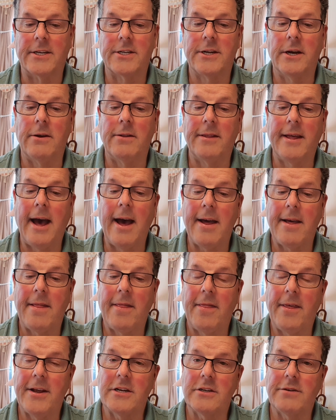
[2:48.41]
So that
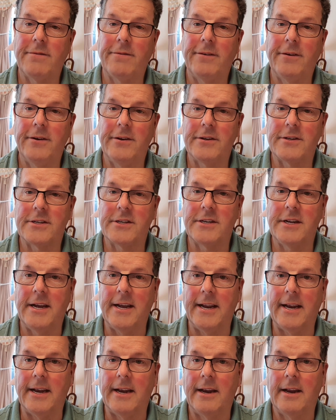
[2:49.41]
this first
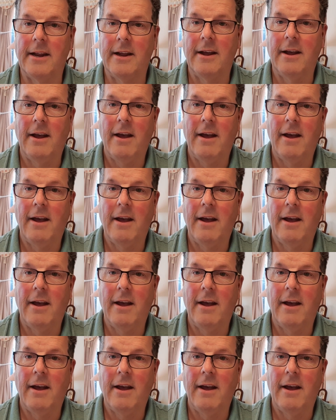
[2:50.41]
sin